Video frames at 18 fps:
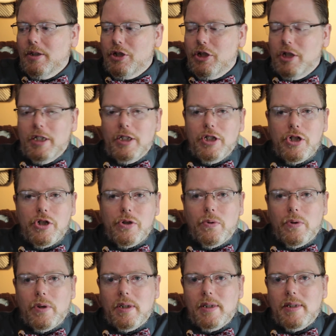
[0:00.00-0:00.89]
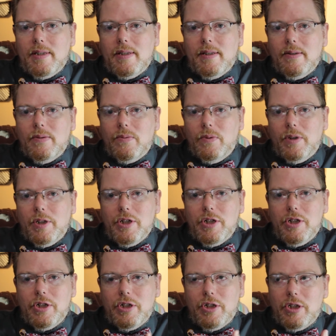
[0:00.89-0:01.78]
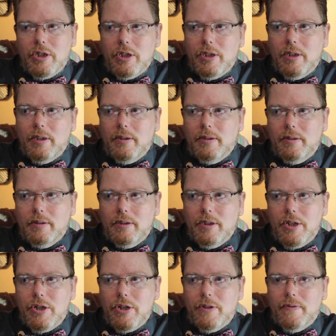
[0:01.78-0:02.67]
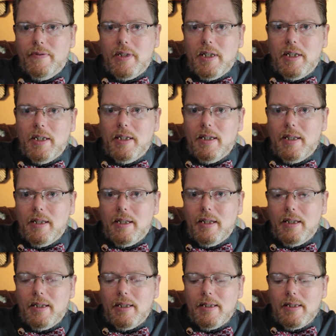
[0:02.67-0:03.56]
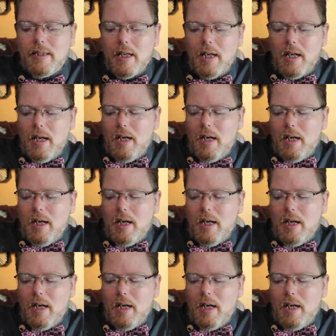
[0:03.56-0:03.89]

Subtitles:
jean shorts, which should have died in the 90s,